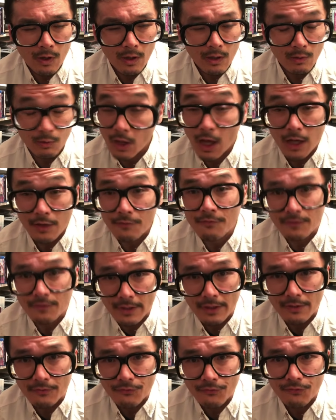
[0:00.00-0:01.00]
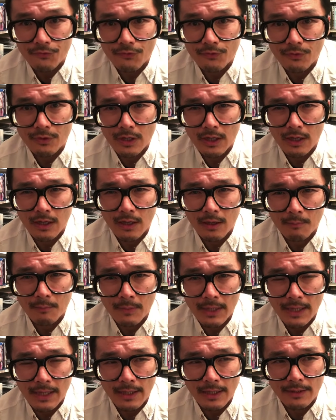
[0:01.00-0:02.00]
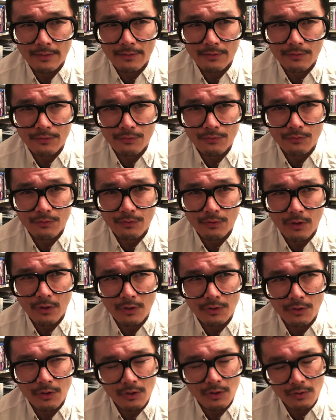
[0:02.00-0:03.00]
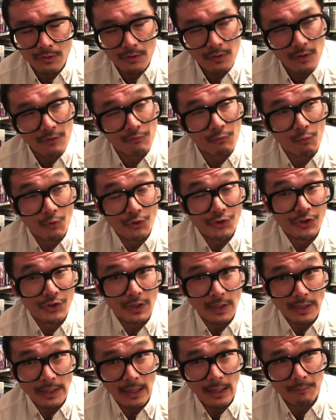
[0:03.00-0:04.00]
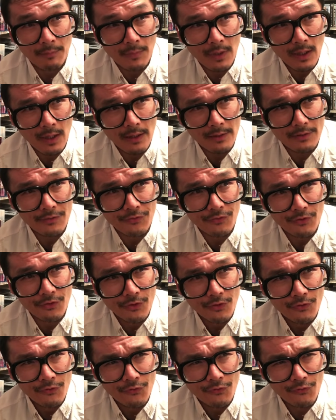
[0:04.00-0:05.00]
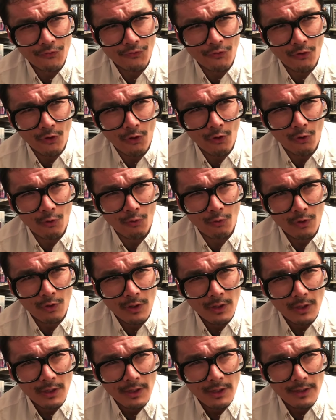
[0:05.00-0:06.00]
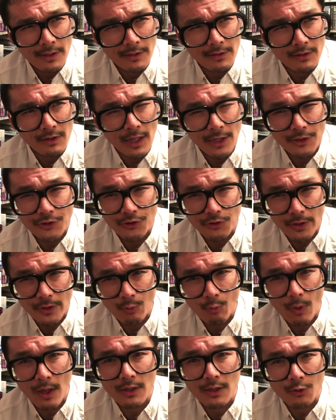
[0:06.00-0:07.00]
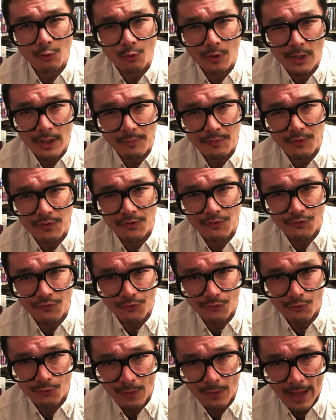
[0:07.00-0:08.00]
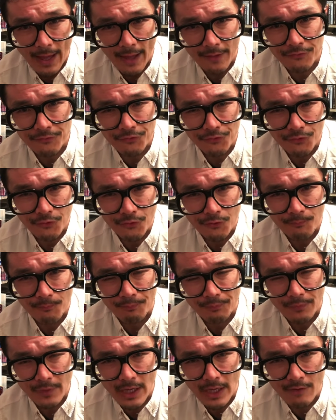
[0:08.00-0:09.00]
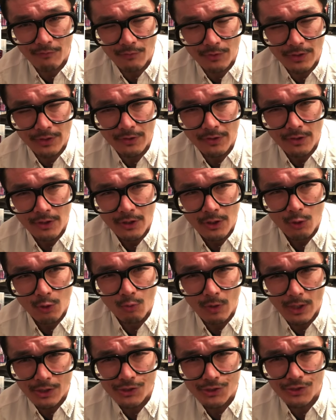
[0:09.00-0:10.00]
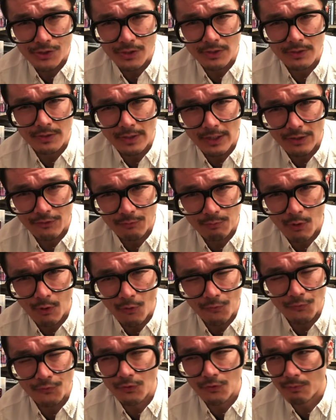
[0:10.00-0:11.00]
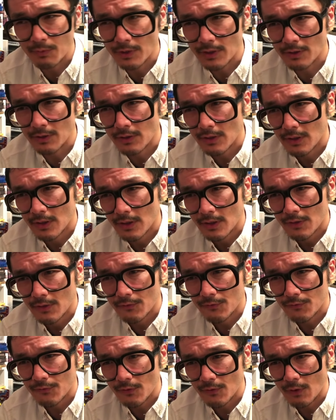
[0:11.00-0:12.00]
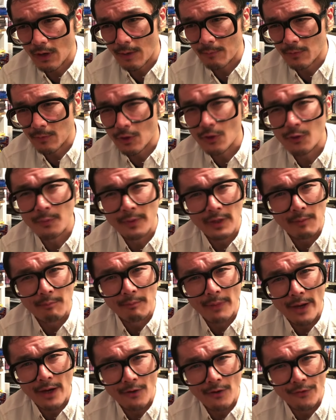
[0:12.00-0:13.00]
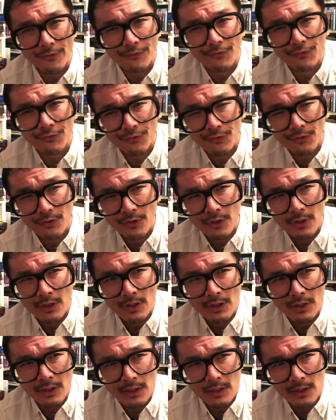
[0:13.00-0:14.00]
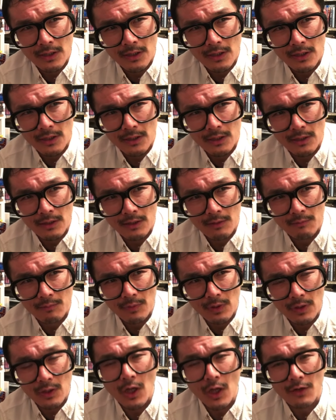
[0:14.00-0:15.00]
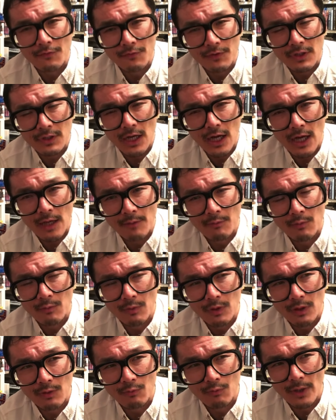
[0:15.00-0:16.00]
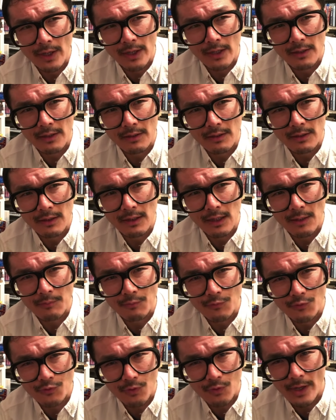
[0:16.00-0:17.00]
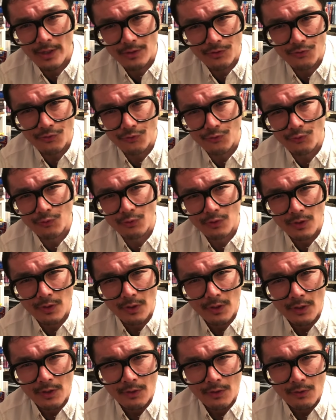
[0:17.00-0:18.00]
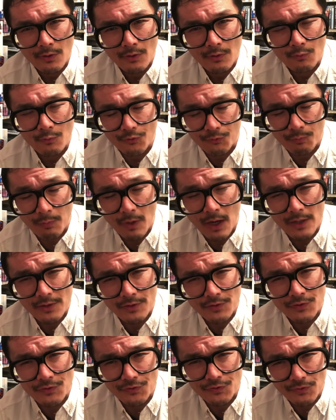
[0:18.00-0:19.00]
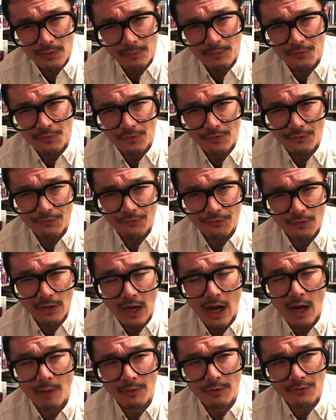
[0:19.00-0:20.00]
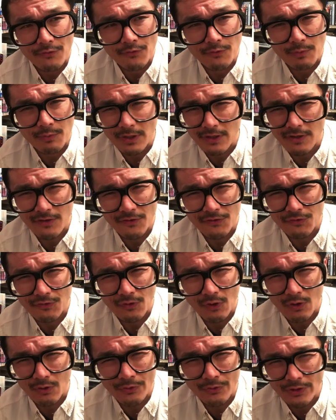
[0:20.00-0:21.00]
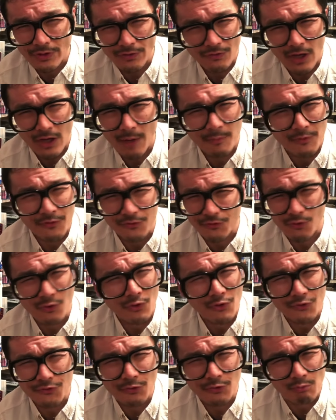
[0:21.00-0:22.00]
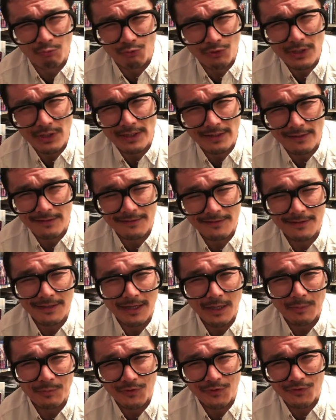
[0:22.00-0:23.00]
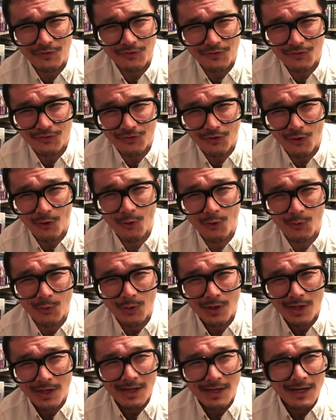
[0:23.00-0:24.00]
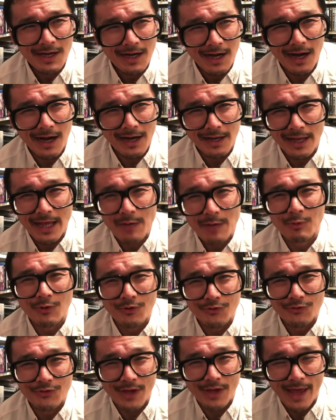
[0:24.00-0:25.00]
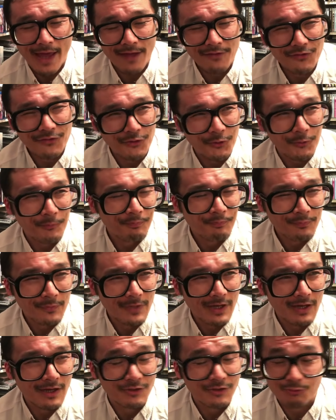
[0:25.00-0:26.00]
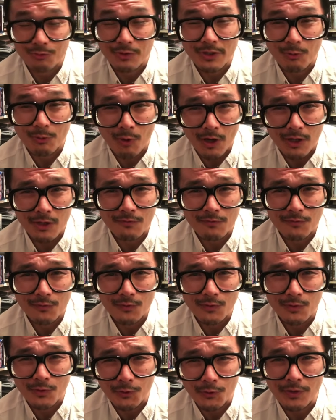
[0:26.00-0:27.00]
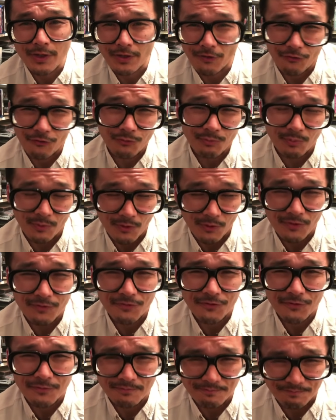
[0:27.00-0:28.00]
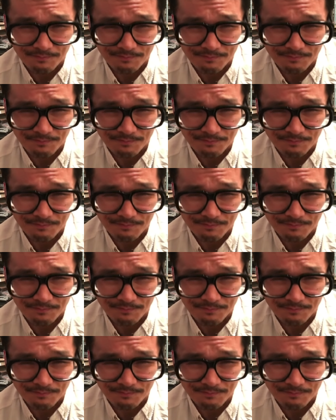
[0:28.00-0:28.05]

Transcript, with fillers: a lot of things, um, and uh, unfortunately, I'm not so intellectually well equipped to answer every question that's posed to me. So I'm a little bit embarrassed uh, a lot of the time when I'm trying to respond to some of these comments because these comments are also brilliant and I'm just so unable to answer. Uh, it's really wonderful learning experience.